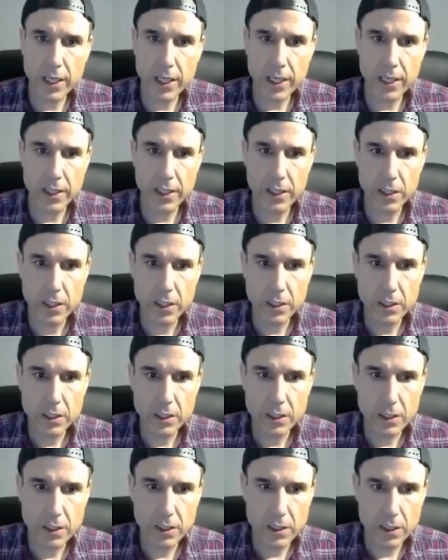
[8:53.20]
Okay.
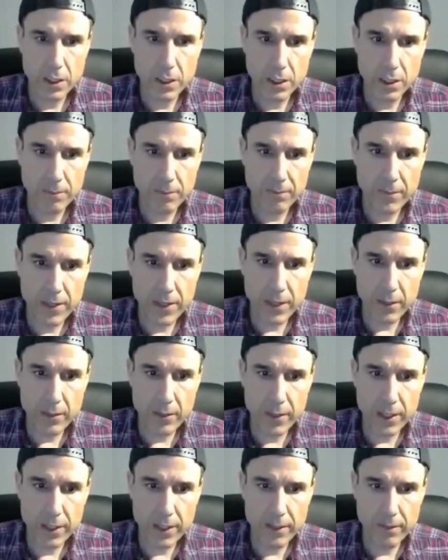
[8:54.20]

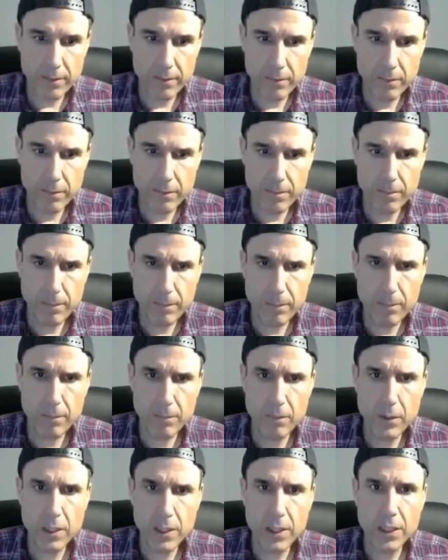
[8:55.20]
Anyway.
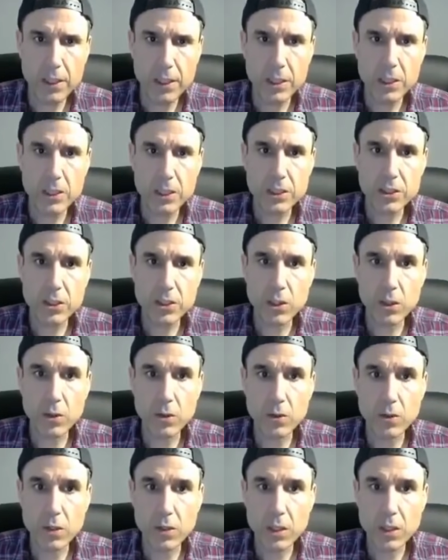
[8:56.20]

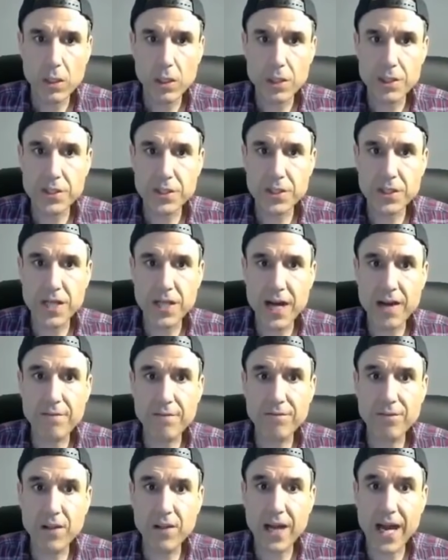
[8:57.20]
So, this is
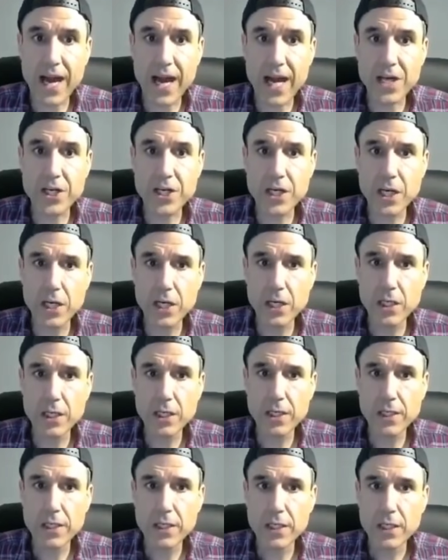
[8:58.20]
not Flash.
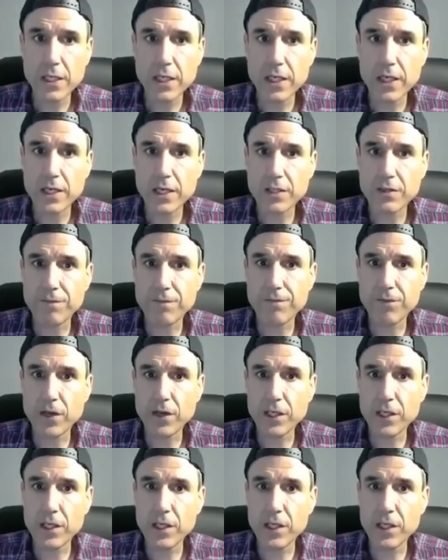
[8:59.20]
It is a